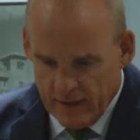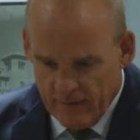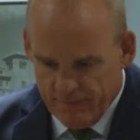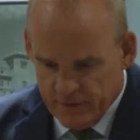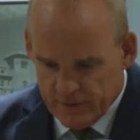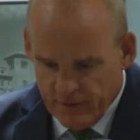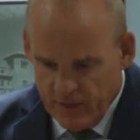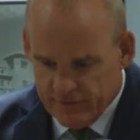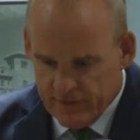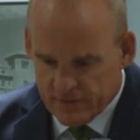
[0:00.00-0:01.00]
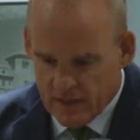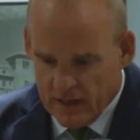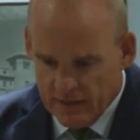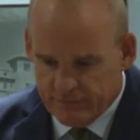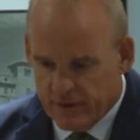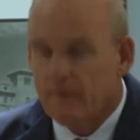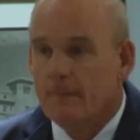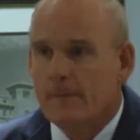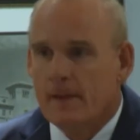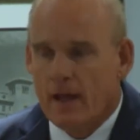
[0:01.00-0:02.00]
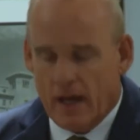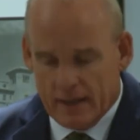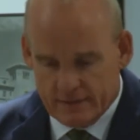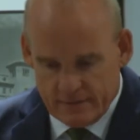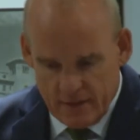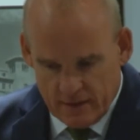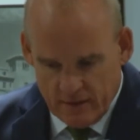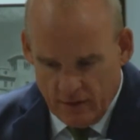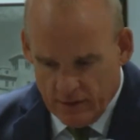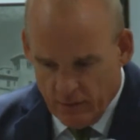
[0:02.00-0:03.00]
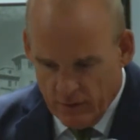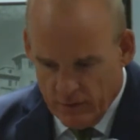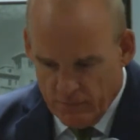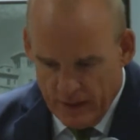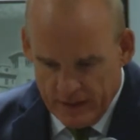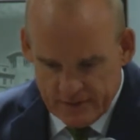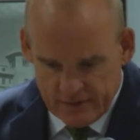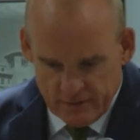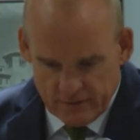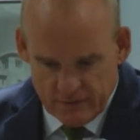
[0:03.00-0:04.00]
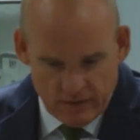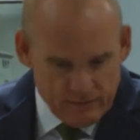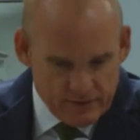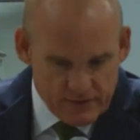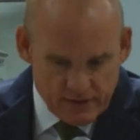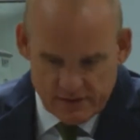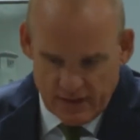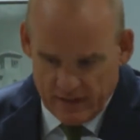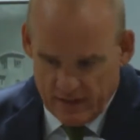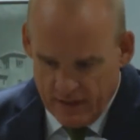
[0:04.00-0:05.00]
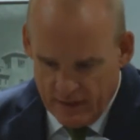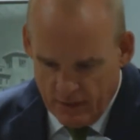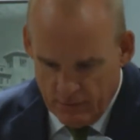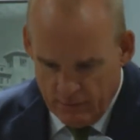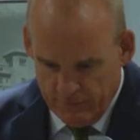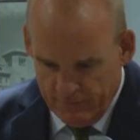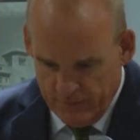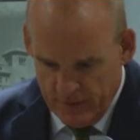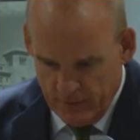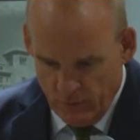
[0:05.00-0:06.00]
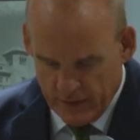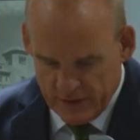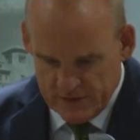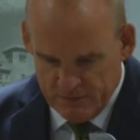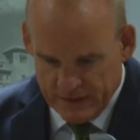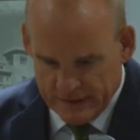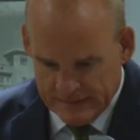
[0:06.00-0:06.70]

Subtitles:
first 5 years I lived here at condo on the bay, so to a limited extent I know of what I speak.